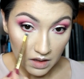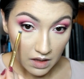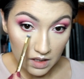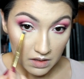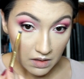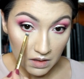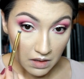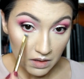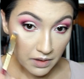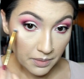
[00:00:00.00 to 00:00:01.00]
this
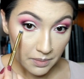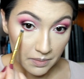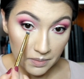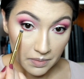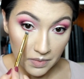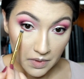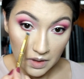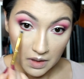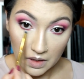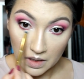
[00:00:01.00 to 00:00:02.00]
color,
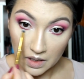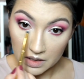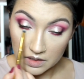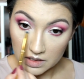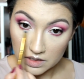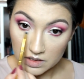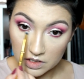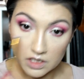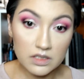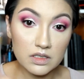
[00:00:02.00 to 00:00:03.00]
and this is
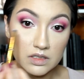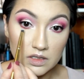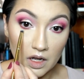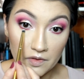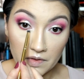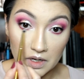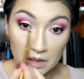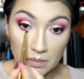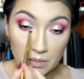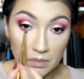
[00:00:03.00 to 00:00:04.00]
just to soften
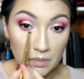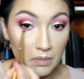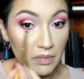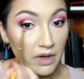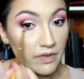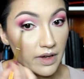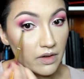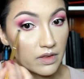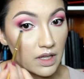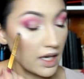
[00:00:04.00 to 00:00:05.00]
and buff
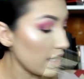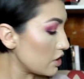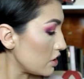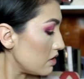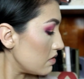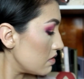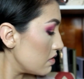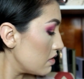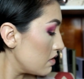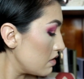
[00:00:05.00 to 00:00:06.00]
out the edges